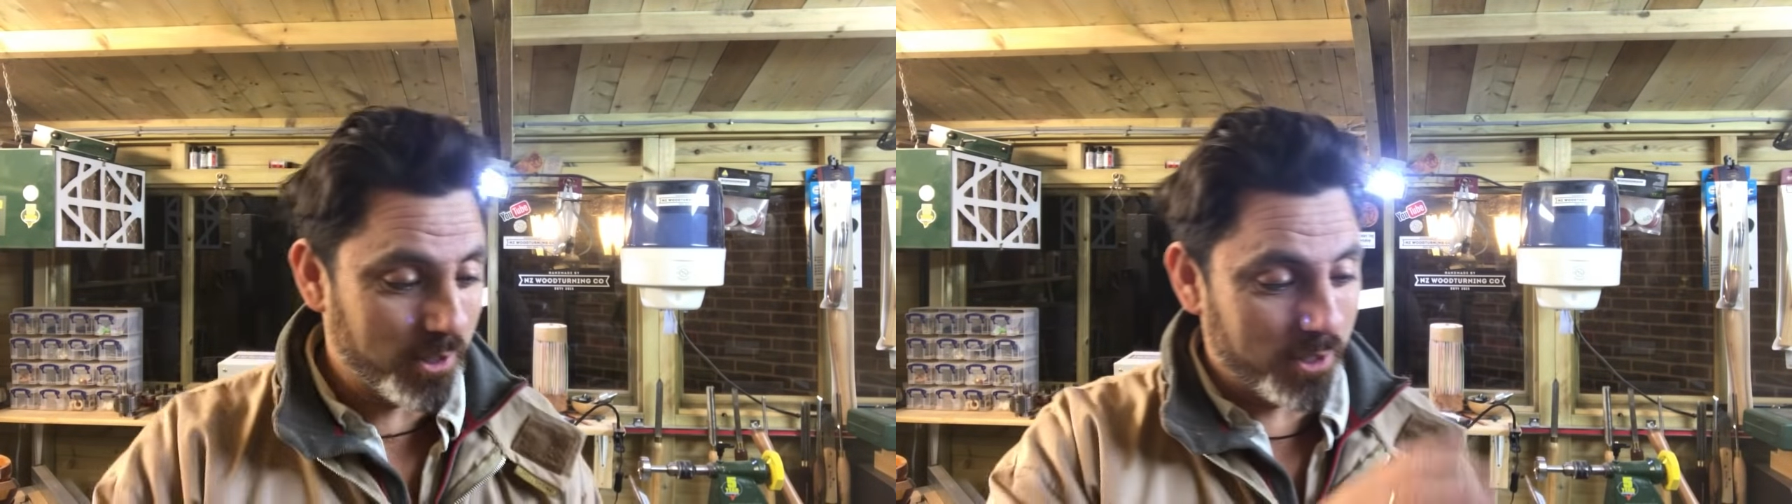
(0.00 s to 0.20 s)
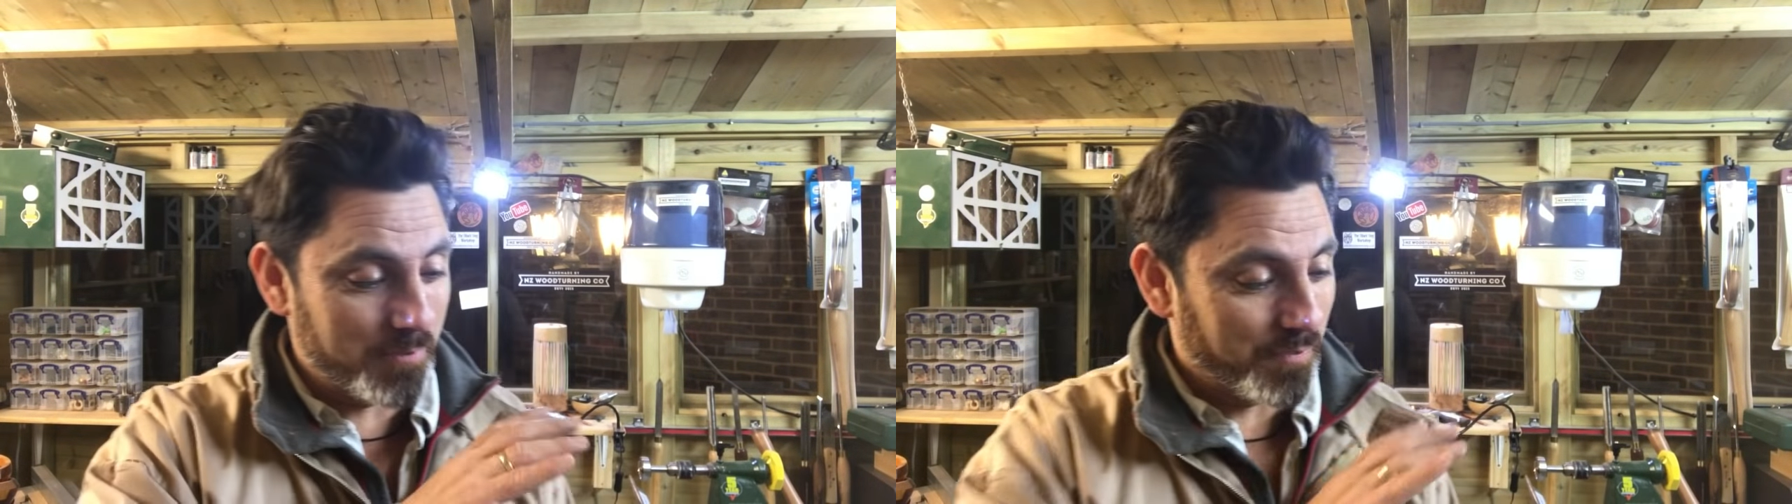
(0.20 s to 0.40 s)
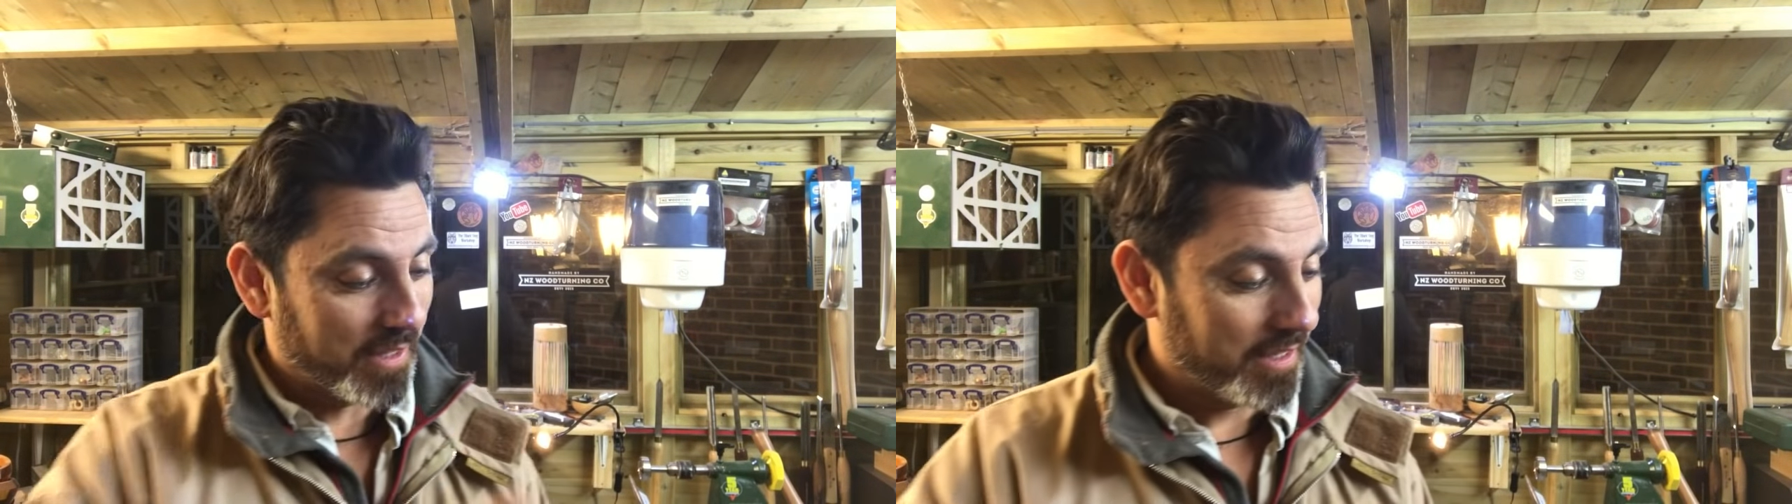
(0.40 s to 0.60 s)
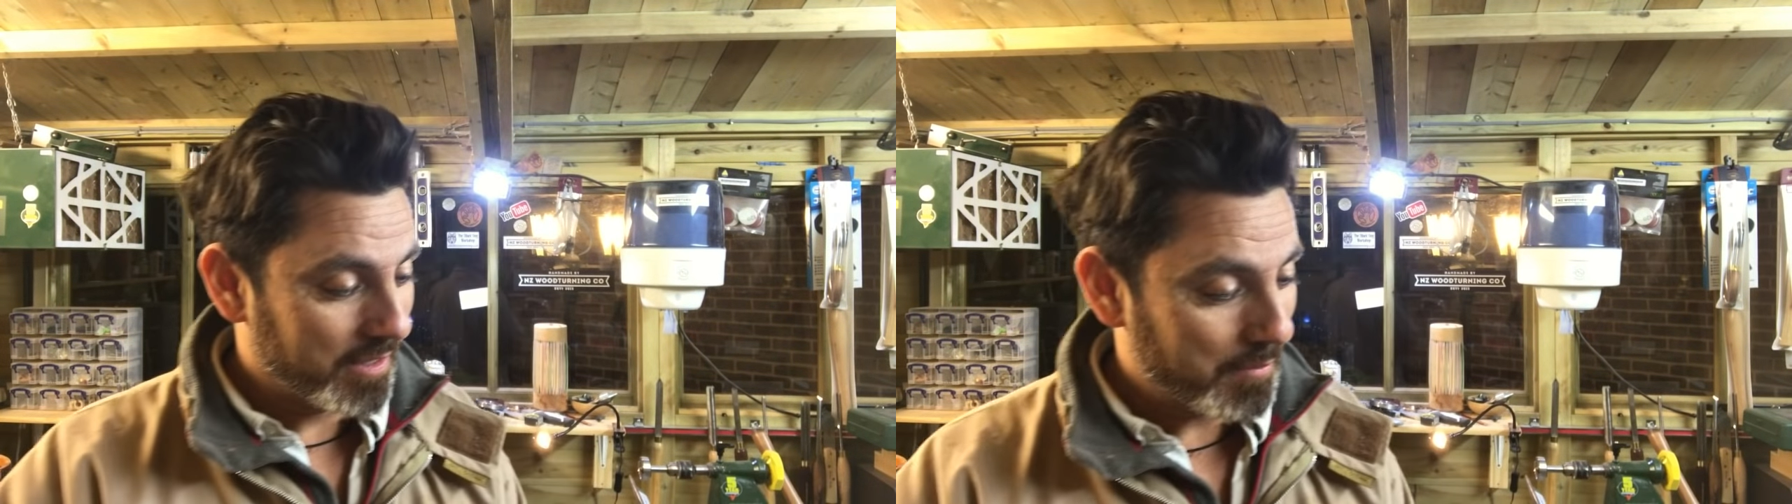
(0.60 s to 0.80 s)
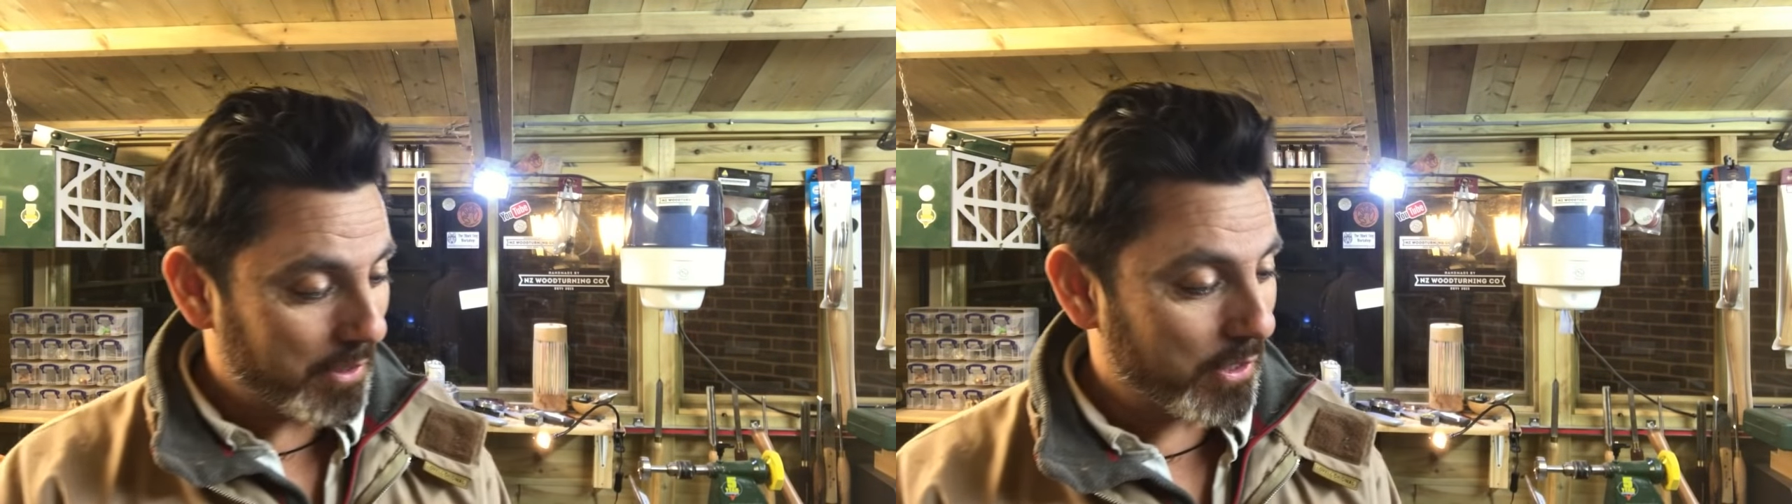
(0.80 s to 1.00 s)
just
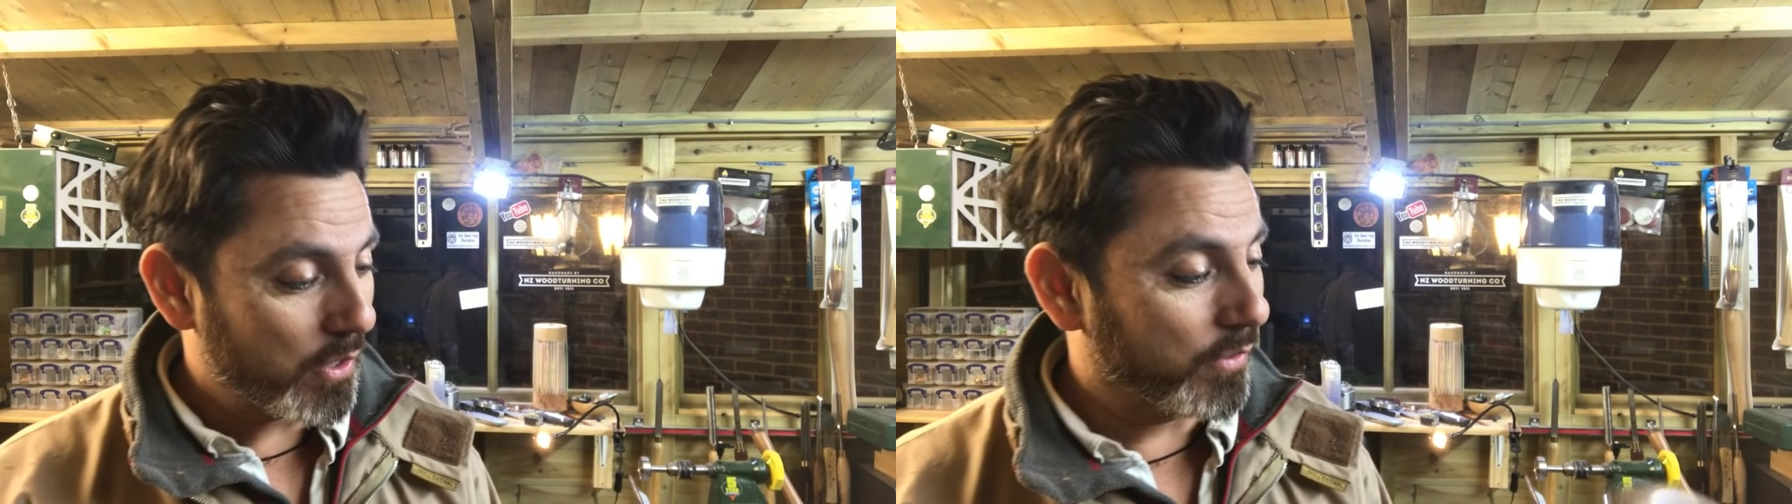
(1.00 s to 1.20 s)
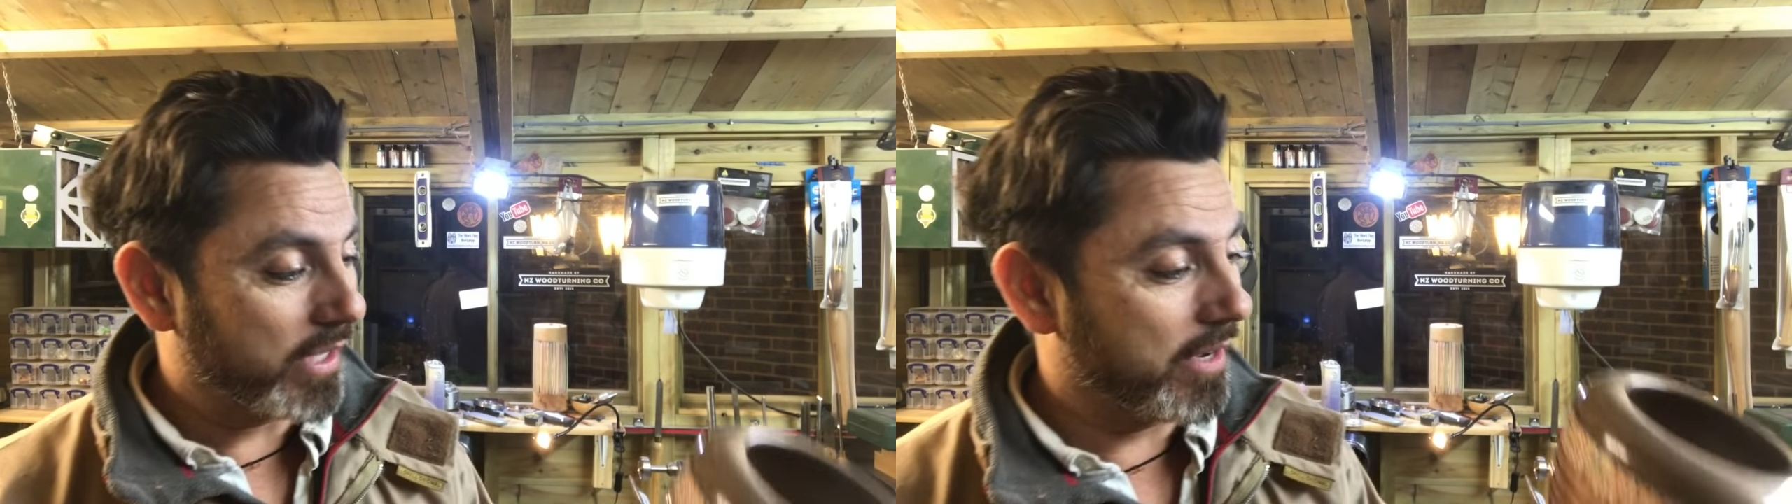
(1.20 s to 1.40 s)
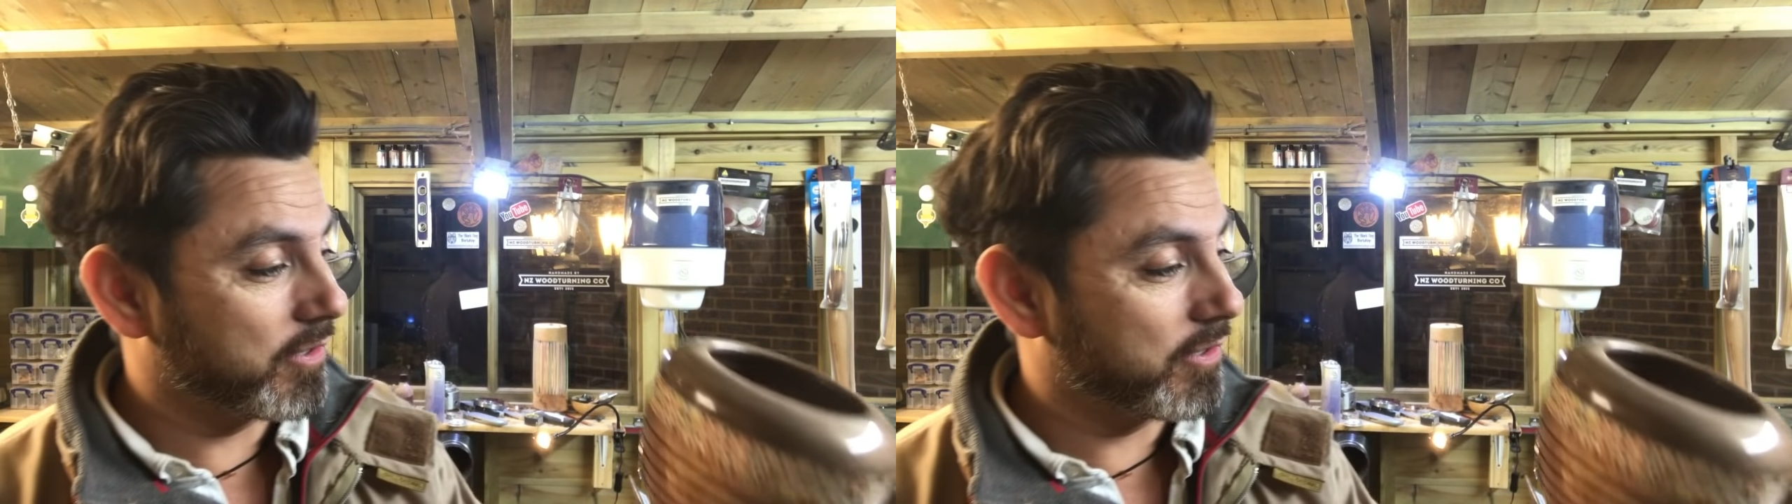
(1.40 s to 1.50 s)
putting it on there.